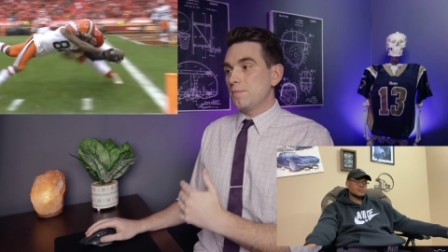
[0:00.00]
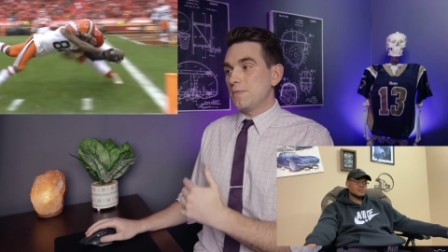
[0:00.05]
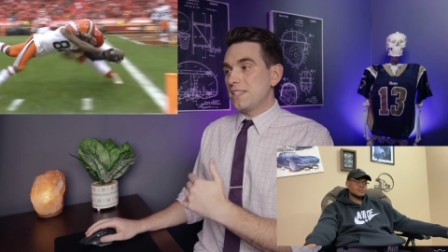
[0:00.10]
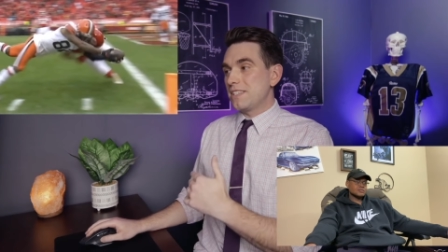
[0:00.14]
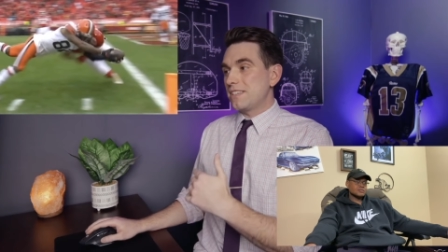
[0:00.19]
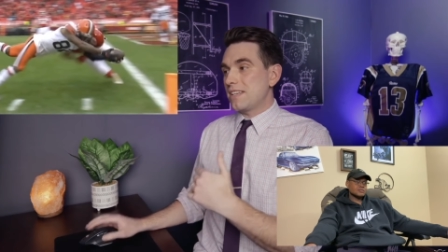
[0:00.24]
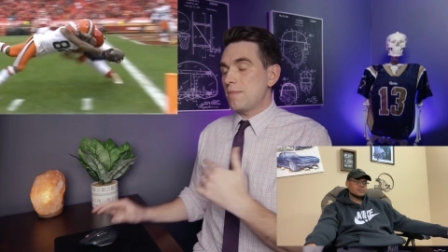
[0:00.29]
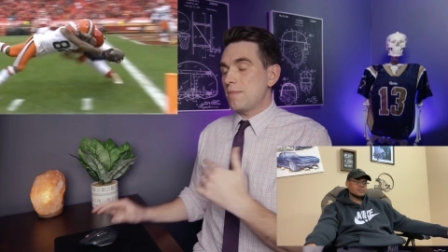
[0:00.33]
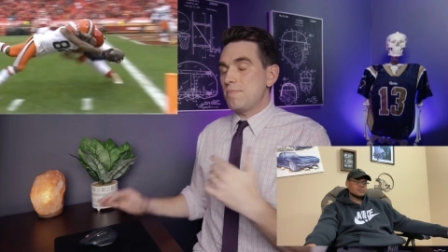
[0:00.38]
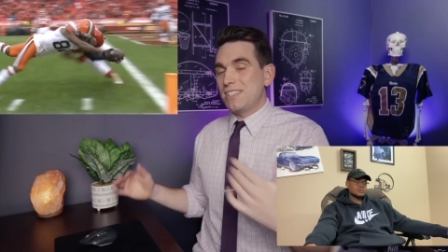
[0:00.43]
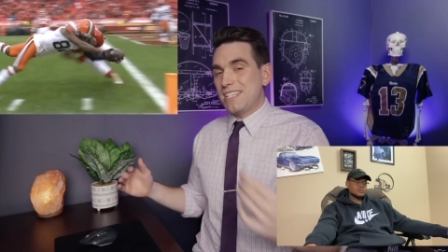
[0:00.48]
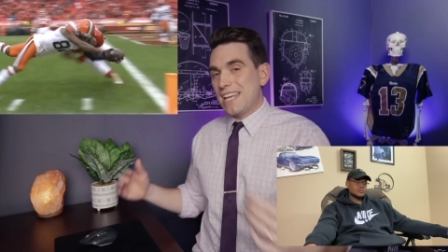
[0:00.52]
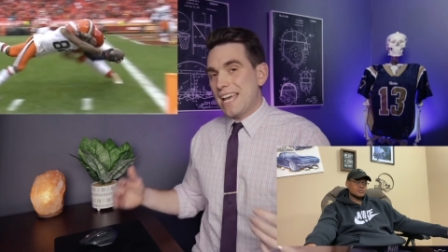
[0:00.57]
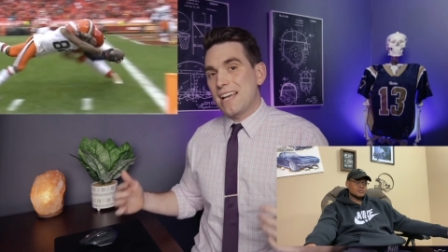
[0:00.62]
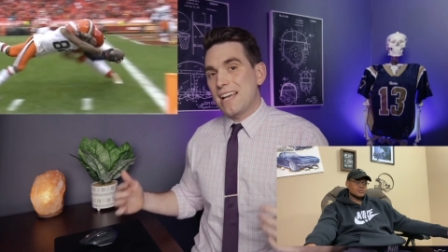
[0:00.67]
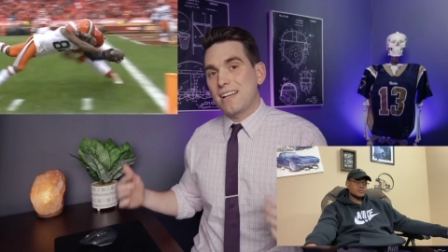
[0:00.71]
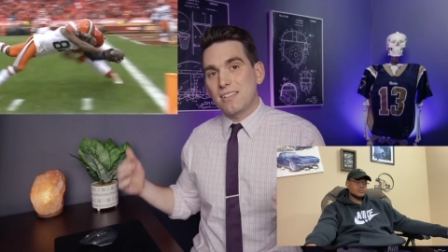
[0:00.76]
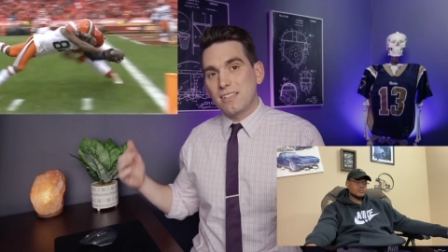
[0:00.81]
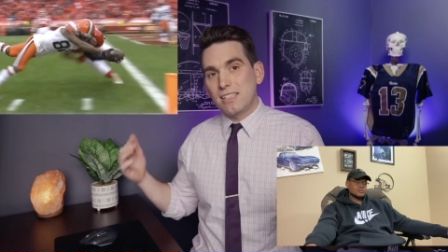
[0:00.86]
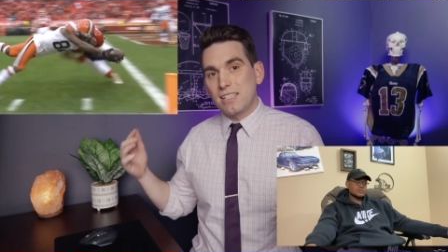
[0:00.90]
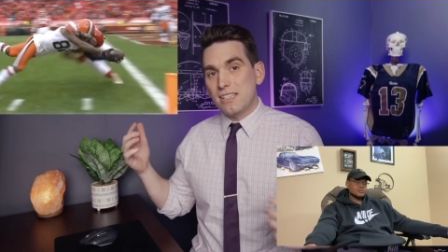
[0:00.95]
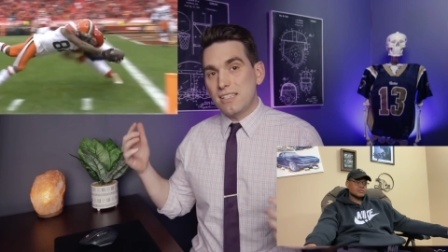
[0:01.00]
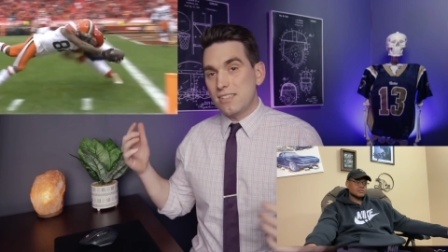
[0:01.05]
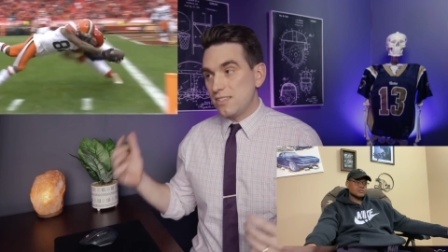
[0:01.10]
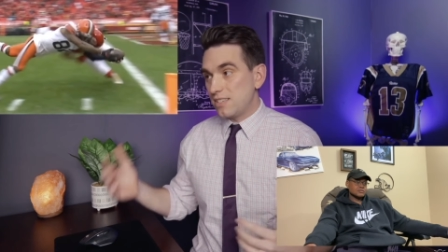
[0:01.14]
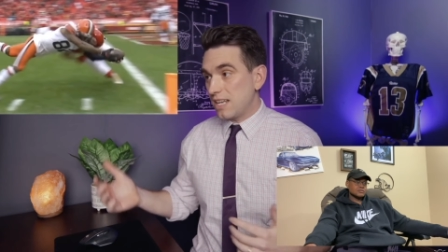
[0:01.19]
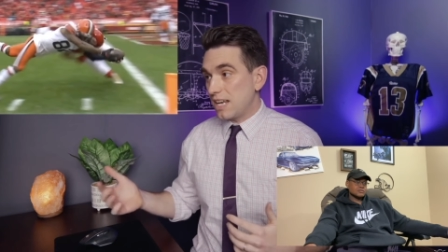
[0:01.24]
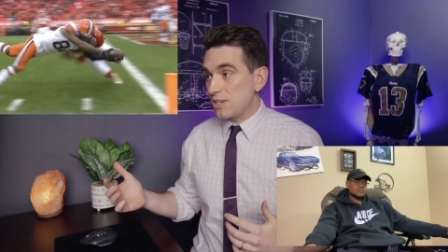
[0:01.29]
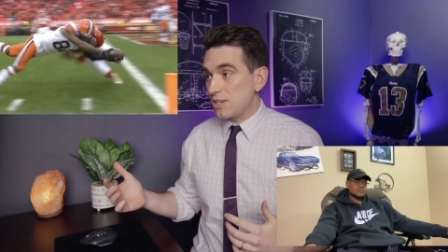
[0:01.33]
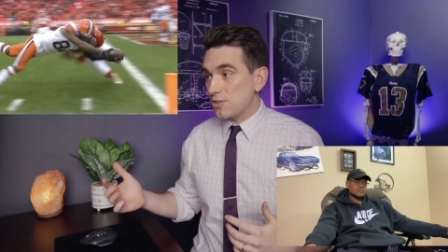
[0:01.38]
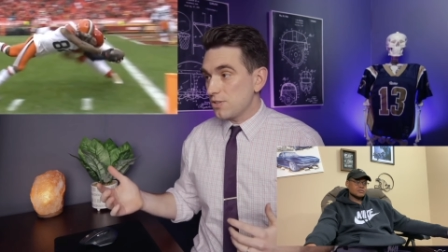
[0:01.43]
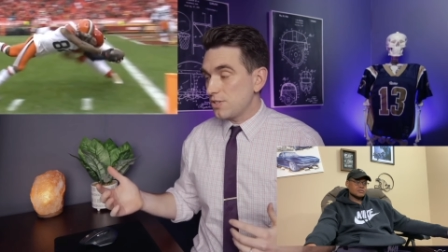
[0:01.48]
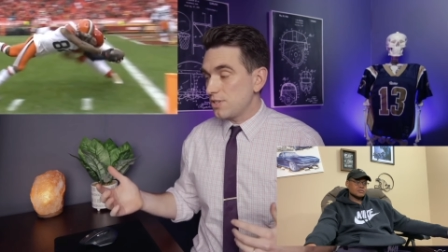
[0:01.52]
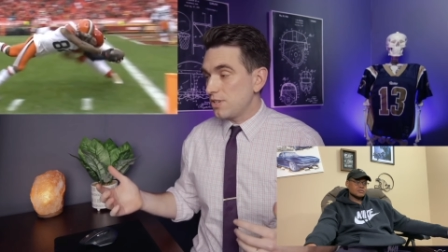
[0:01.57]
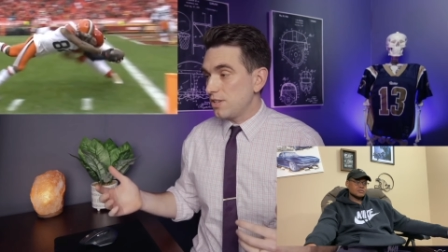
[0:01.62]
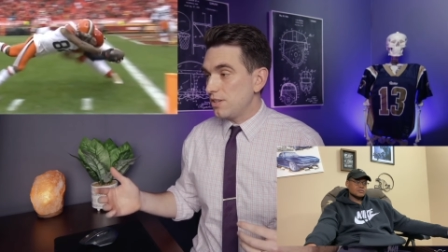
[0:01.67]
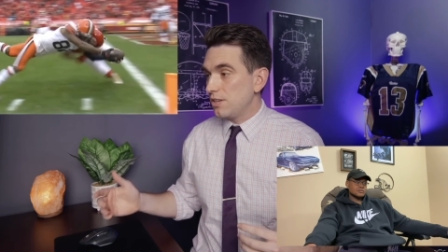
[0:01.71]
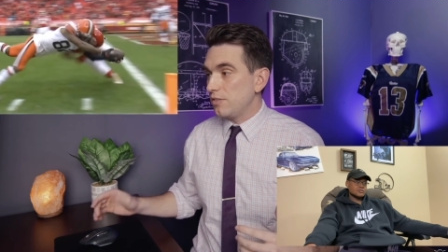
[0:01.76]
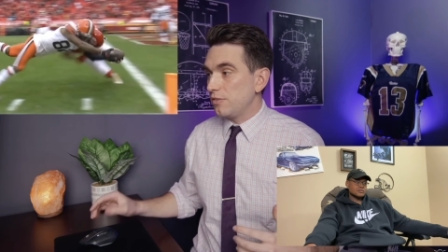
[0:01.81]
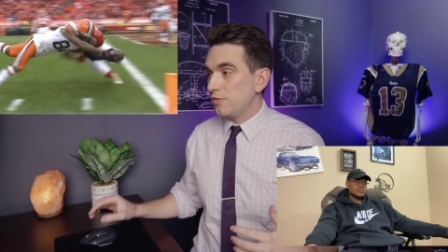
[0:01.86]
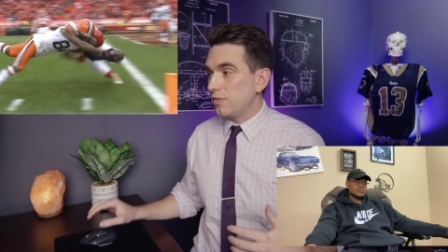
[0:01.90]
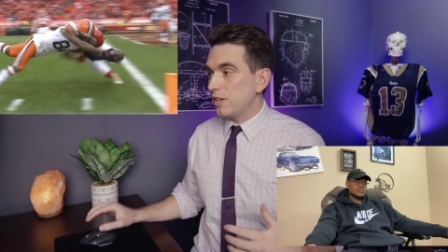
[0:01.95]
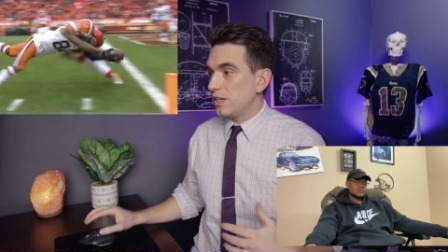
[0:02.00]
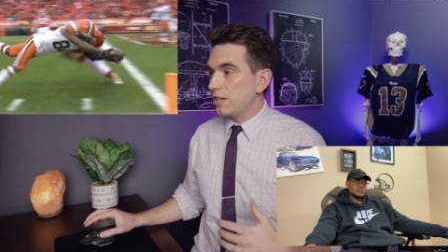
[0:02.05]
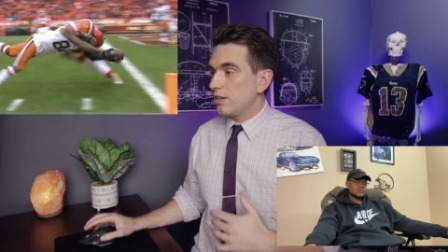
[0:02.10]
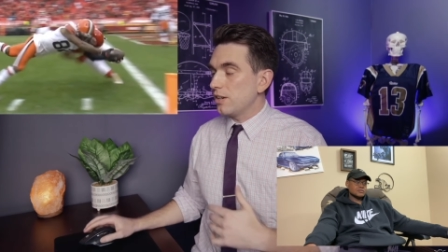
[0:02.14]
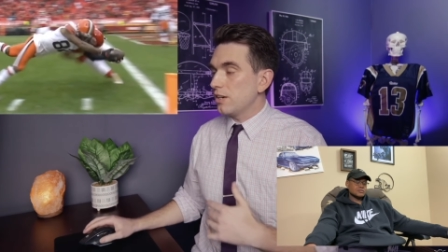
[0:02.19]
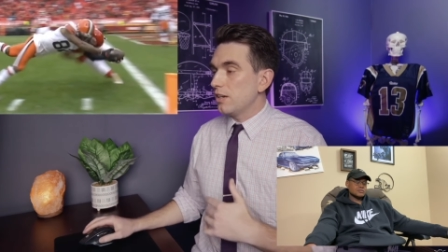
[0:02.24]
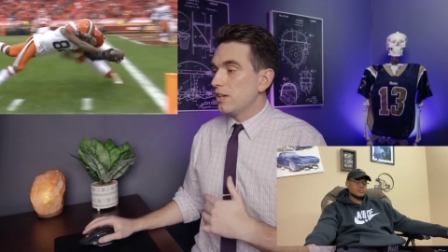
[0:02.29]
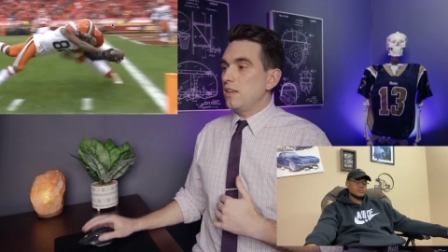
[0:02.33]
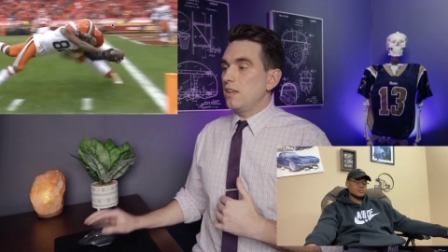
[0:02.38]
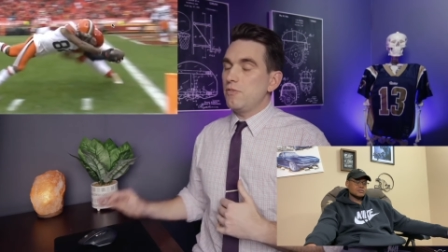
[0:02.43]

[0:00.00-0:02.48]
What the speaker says: This type of tackling is dangerous to the defender.